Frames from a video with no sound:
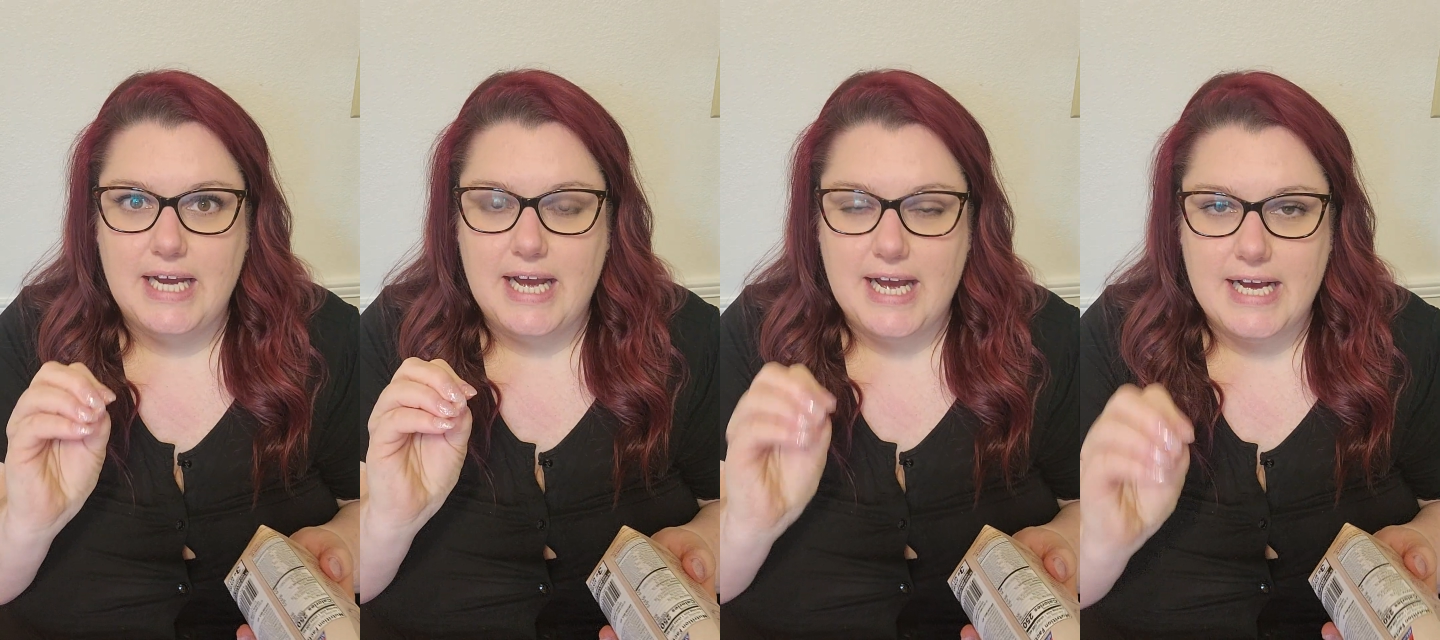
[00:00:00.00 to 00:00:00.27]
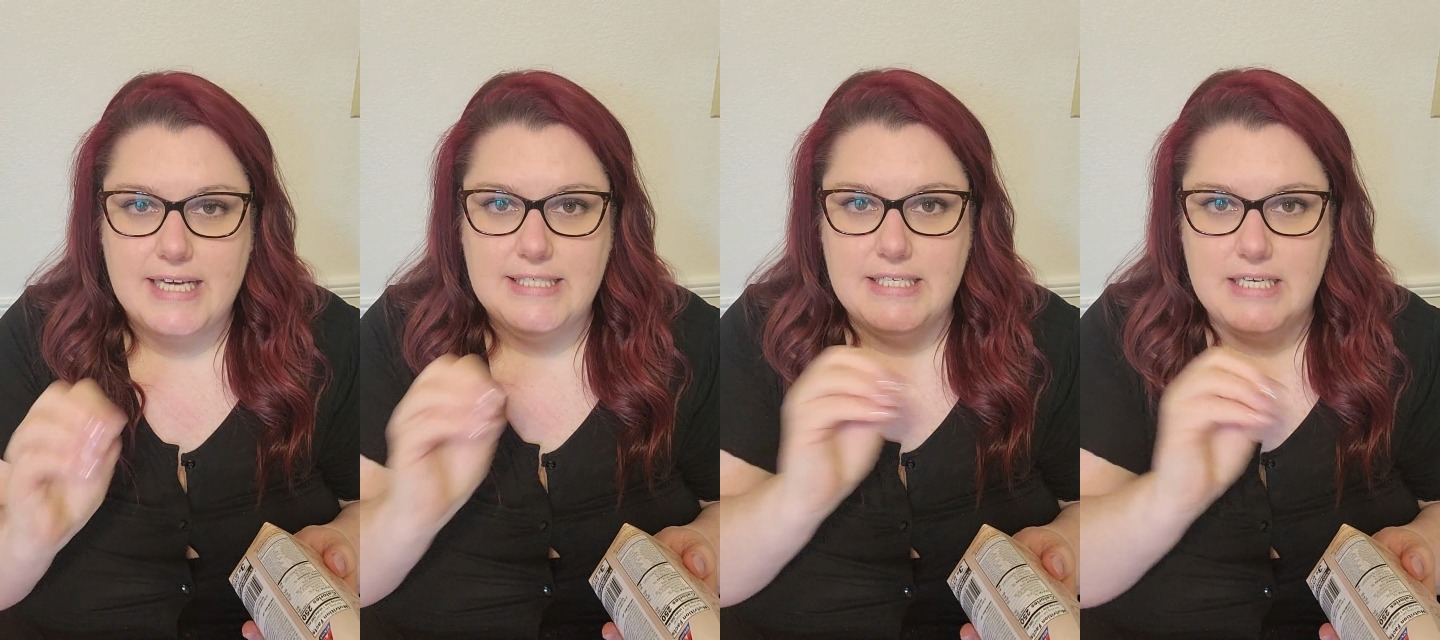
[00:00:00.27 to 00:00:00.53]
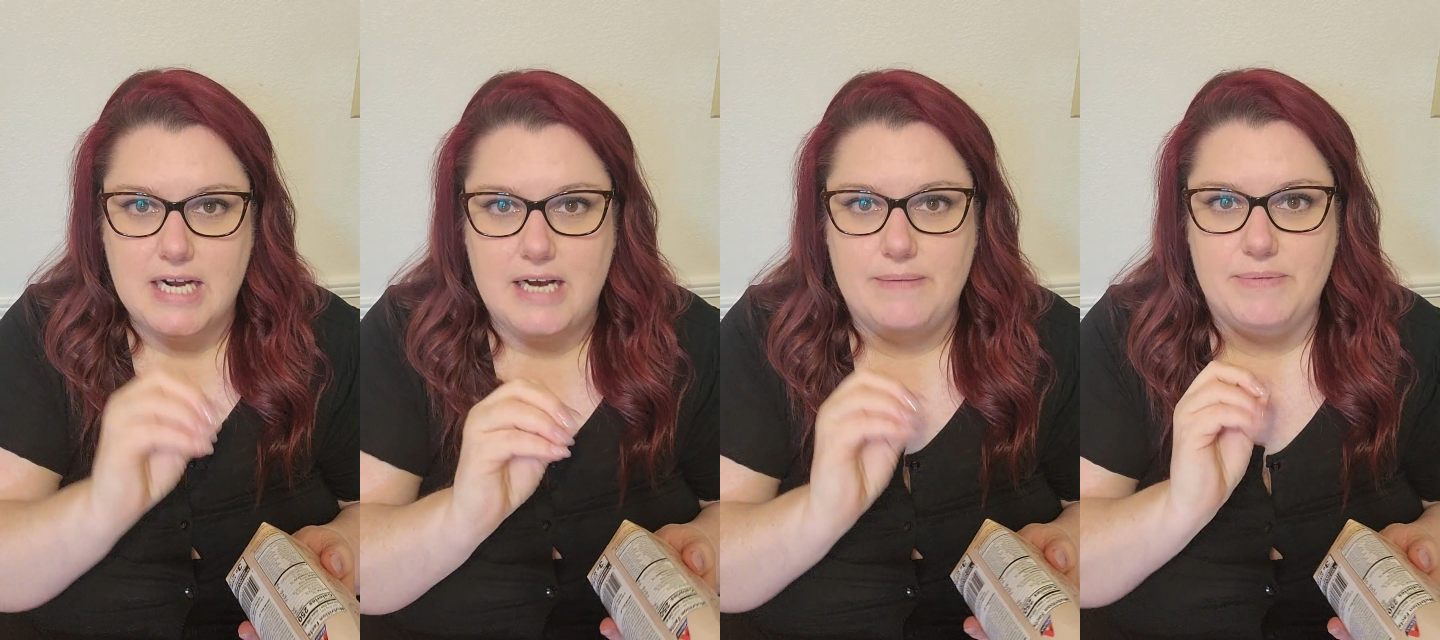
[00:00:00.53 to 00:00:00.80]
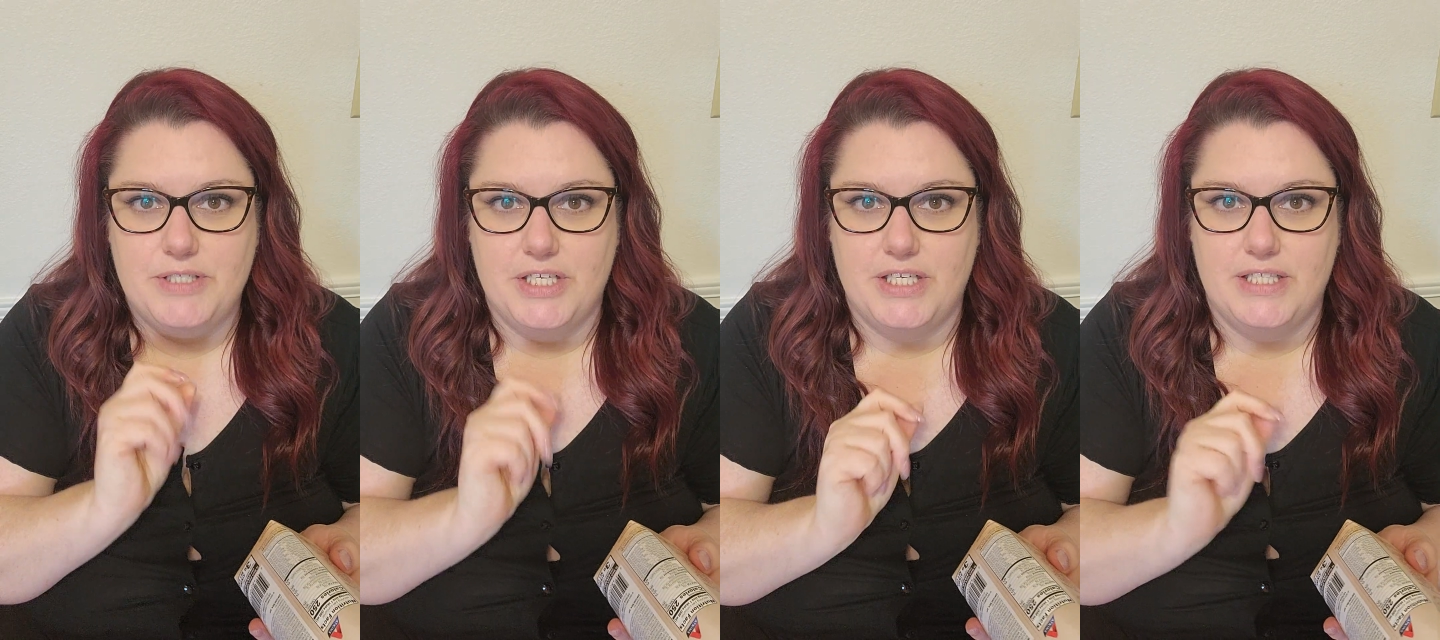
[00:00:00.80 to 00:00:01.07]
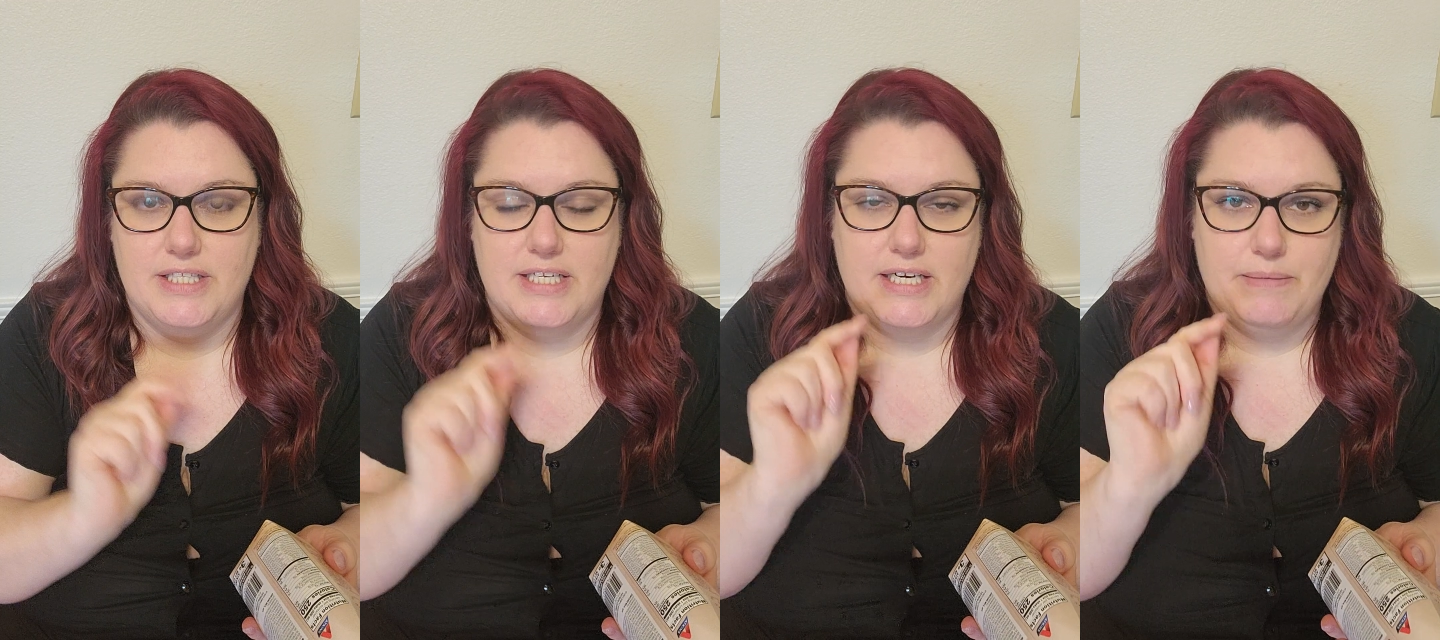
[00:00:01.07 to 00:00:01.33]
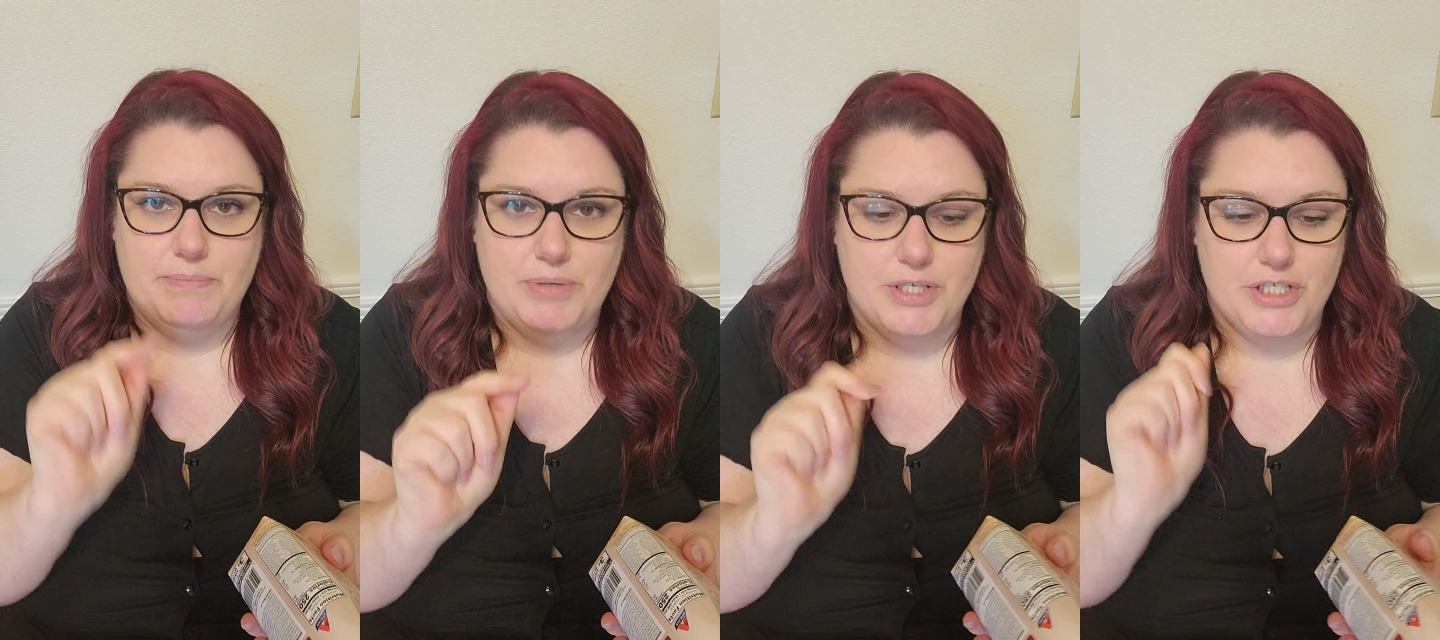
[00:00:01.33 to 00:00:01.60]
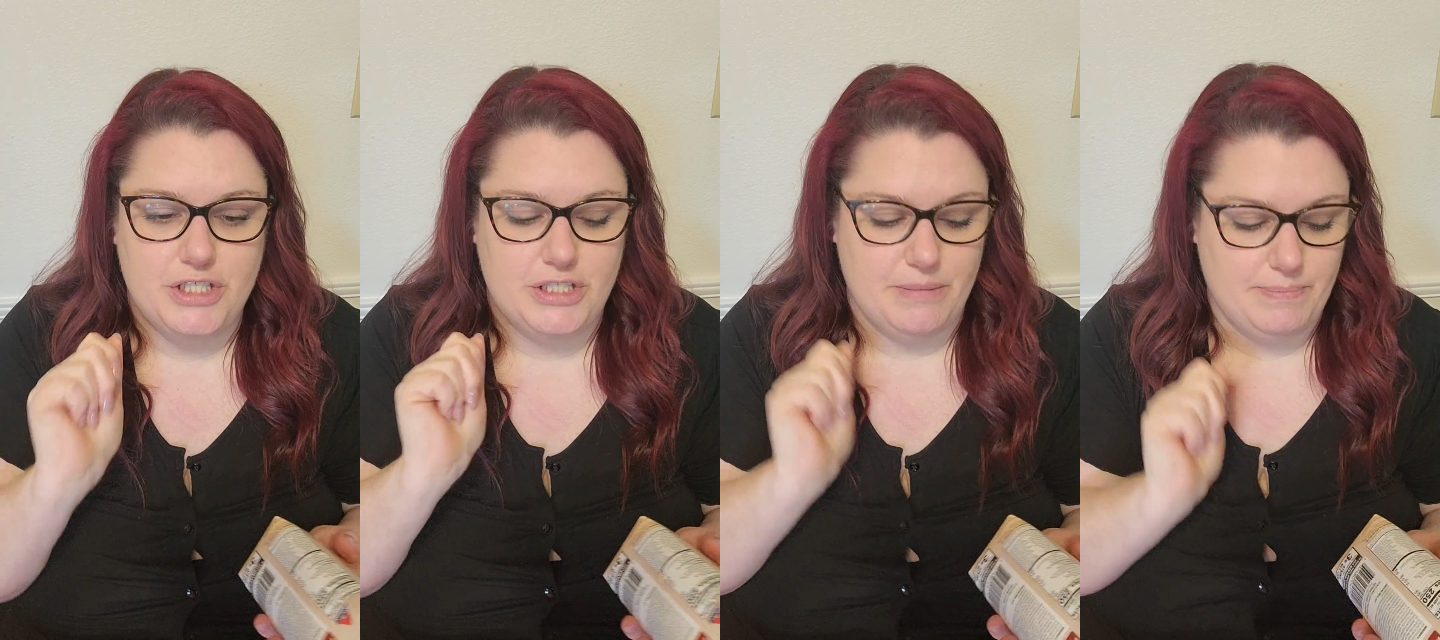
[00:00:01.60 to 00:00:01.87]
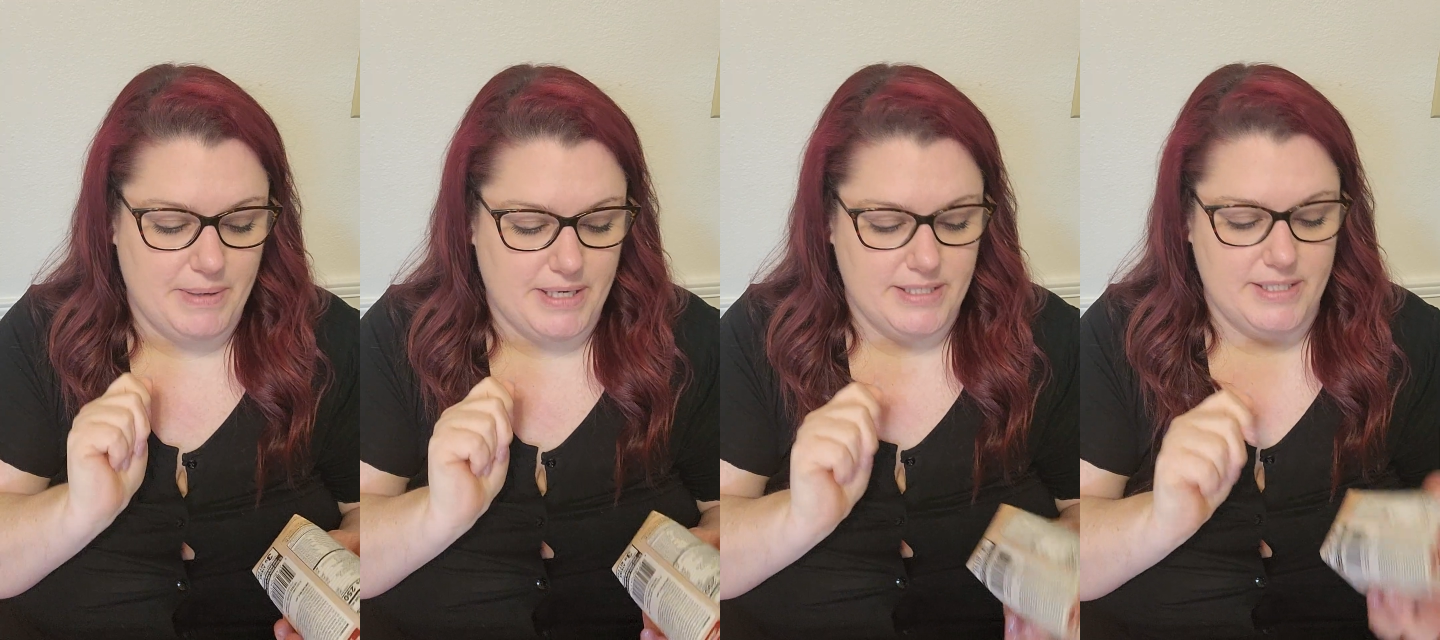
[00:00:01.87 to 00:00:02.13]
has an option that I push the
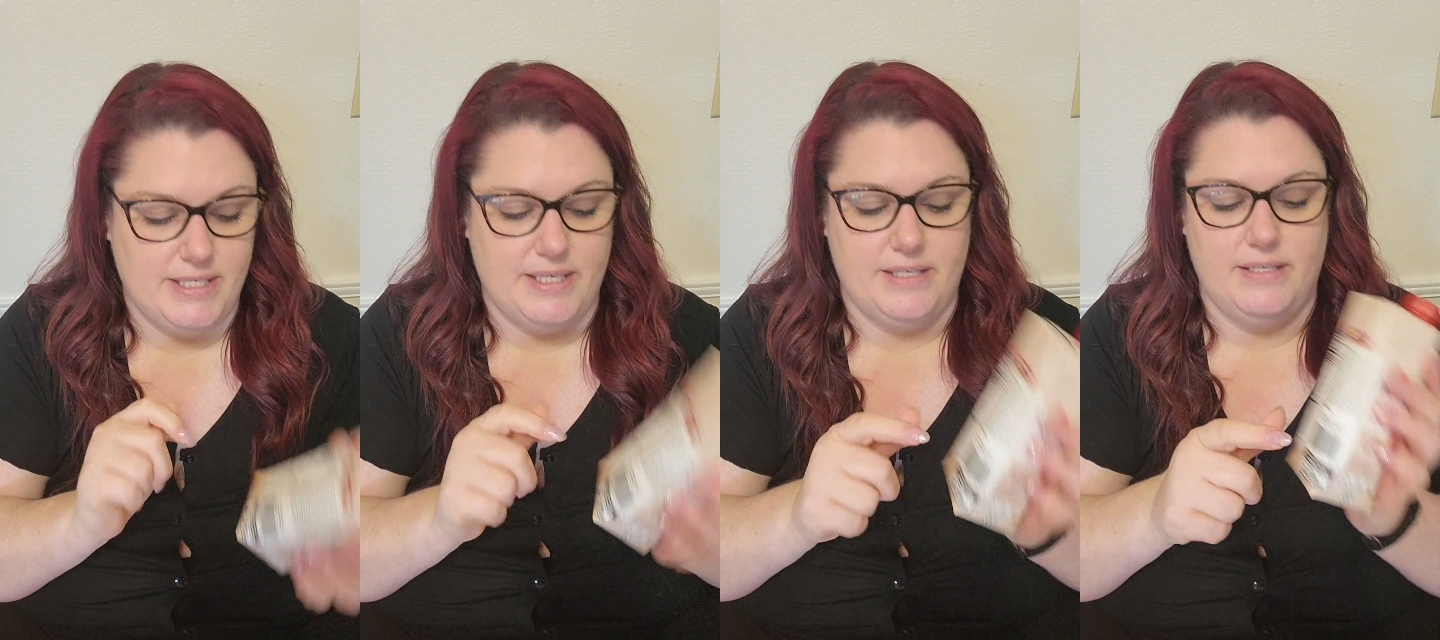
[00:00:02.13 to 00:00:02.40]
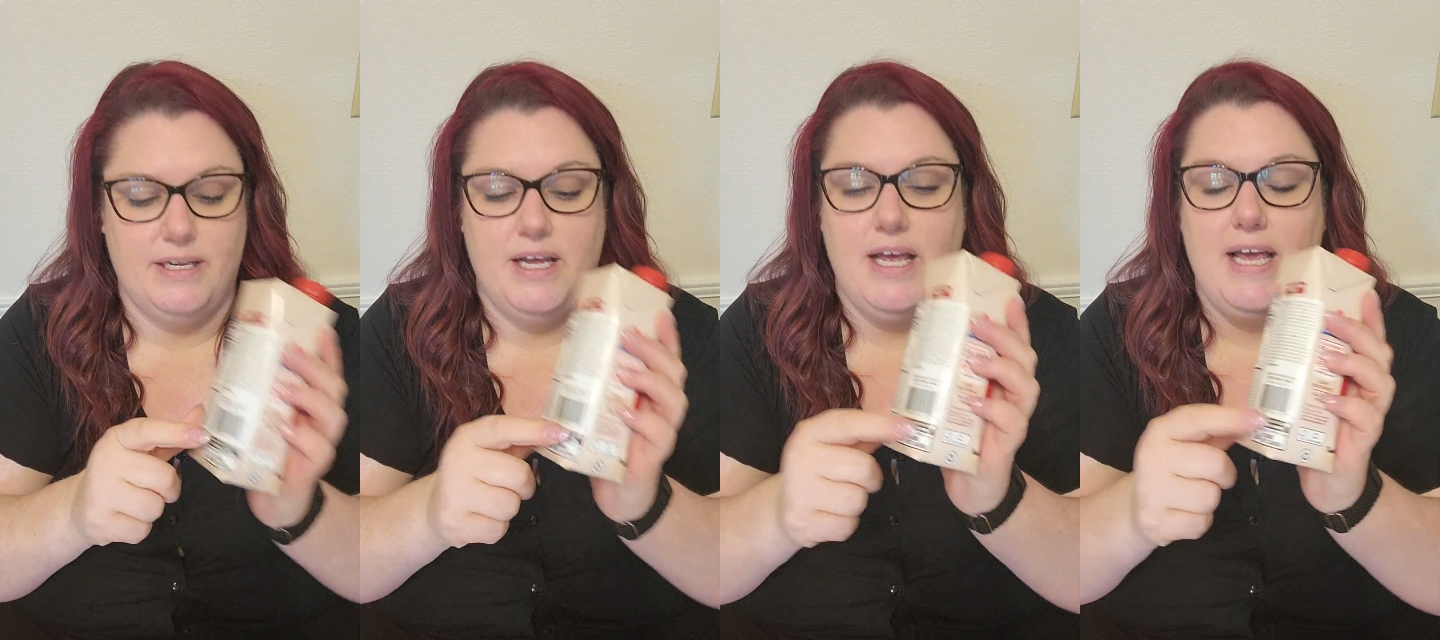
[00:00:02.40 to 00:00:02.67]
button